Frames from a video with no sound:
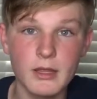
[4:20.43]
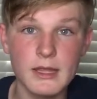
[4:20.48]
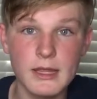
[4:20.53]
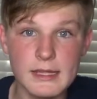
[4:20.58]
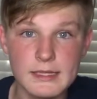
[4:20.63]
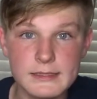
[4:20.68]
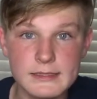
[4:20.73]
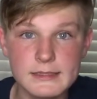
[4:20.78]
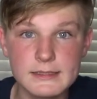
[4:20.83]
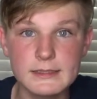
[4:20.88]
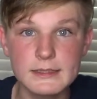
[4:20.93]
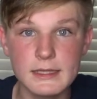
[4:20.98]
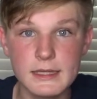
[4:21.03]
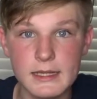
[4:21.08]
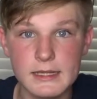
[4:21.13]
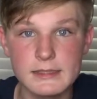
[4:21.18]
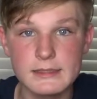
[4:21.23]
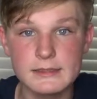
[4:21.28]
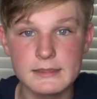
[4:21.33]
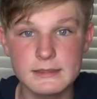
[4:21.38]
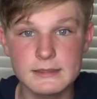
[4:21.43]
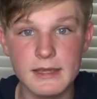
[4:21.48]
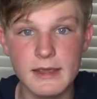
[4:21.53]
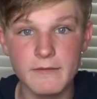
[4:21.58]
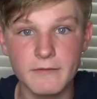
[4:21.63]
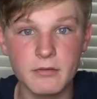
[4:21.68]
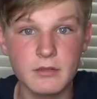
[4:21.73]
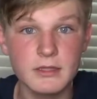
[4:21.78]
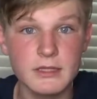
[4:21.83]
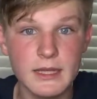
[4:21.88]
It's
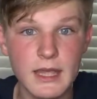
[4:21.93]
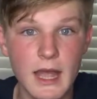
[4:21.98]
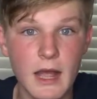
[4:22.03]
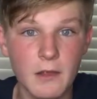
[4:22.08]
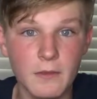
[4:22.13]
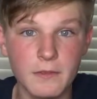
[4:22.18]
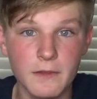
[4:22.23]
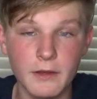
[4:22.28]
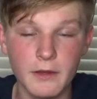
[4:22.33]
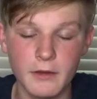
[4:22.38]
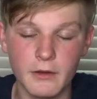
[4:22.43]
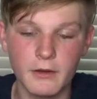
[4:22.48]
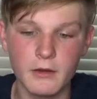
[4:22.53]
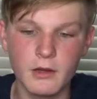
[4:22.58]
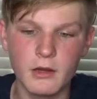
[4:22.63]
definitely out there.